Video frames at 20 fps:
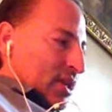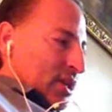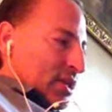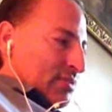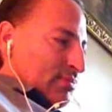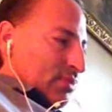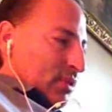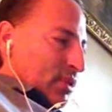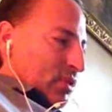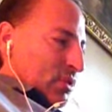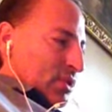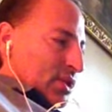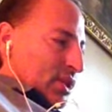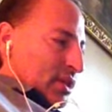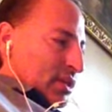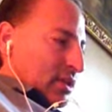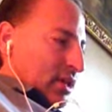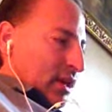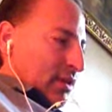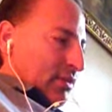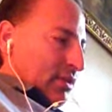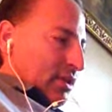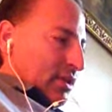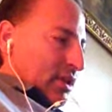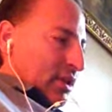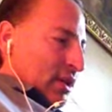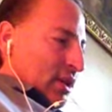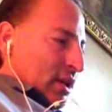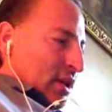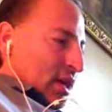his bones uncovered,
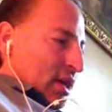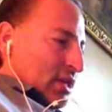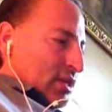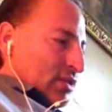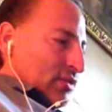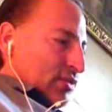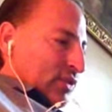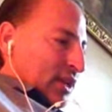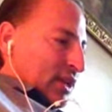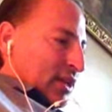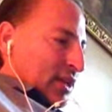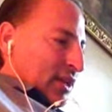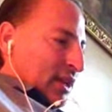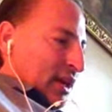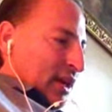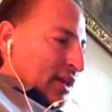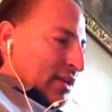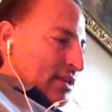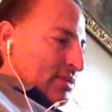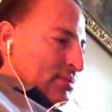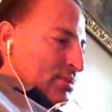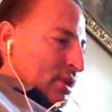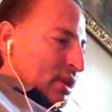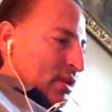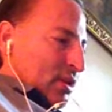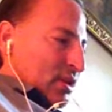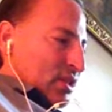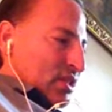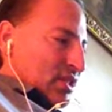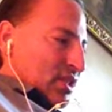his feet and hands
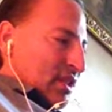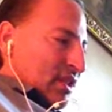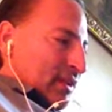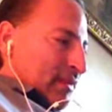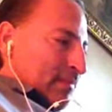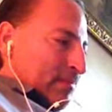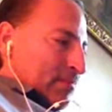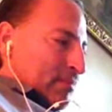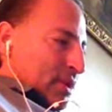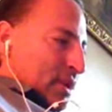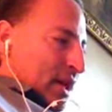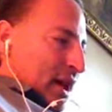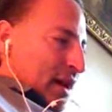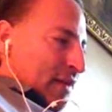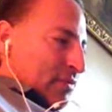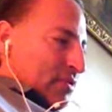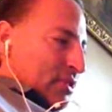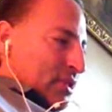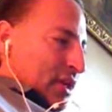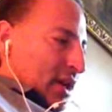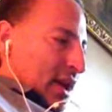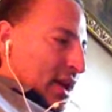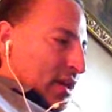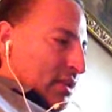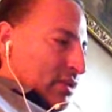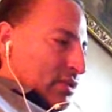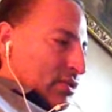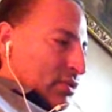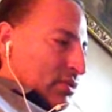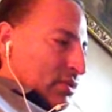pierced. But after the
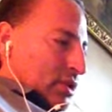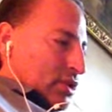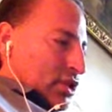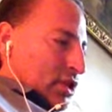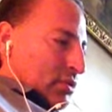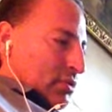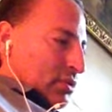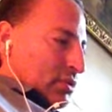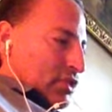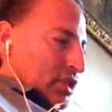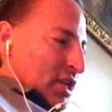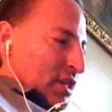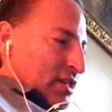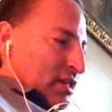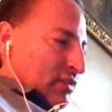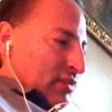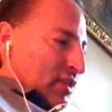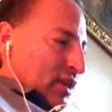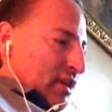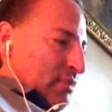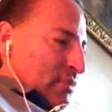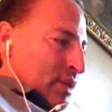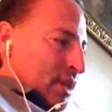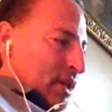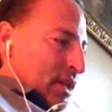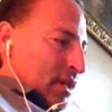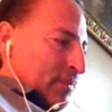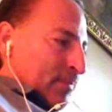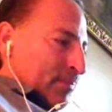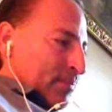anguish through which he will justify
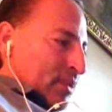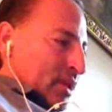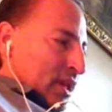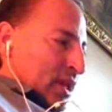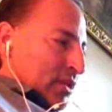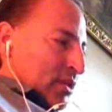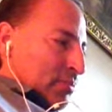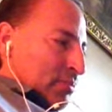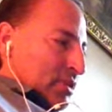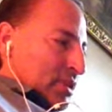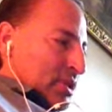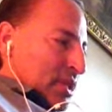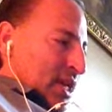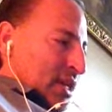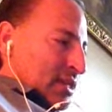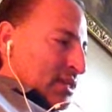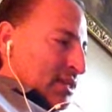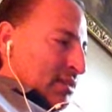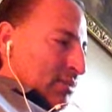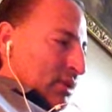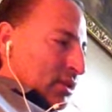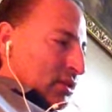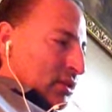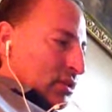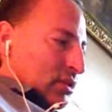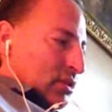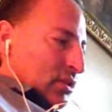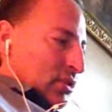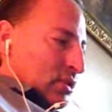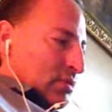many, he will possess the
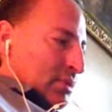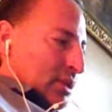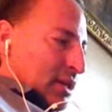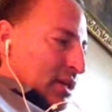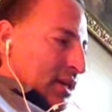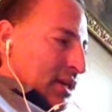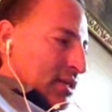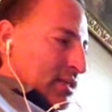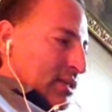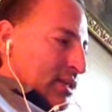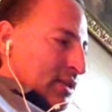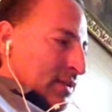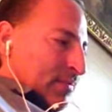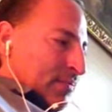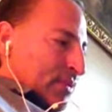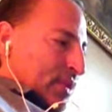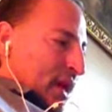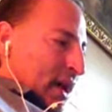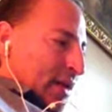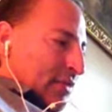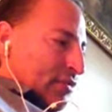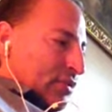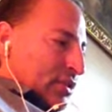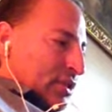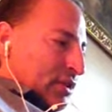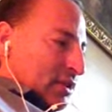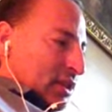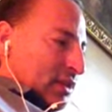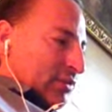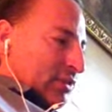multitudes, because, after
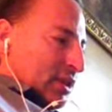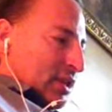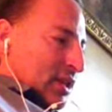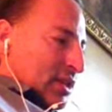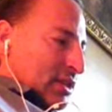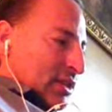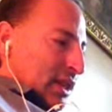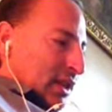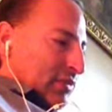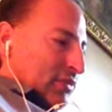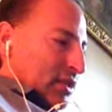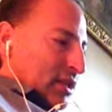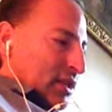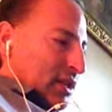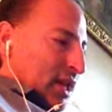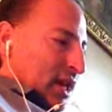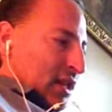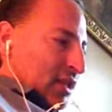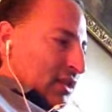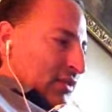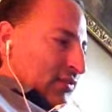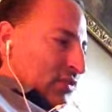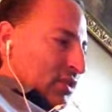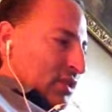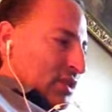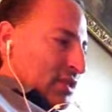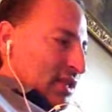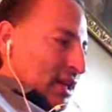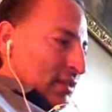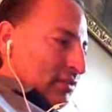delivering his life to death for
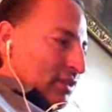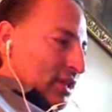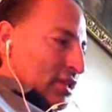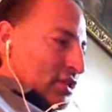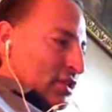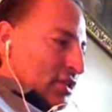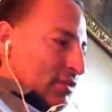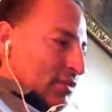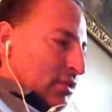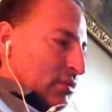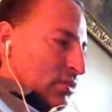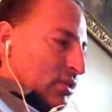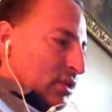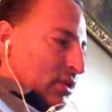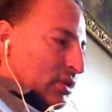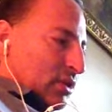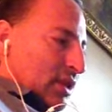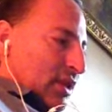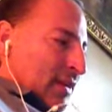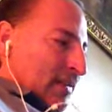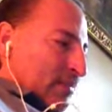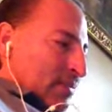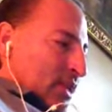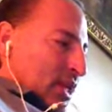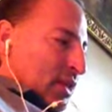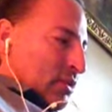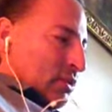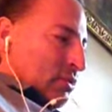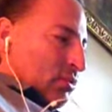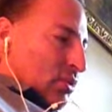the salvation of the world,
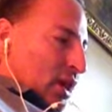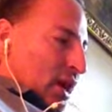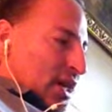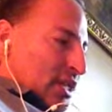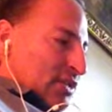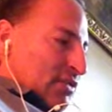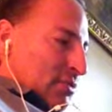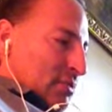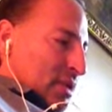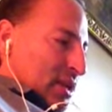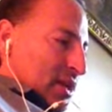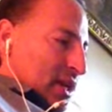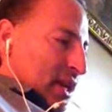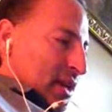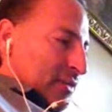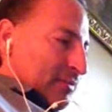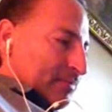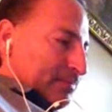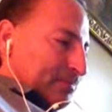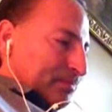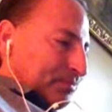he will rise from the dead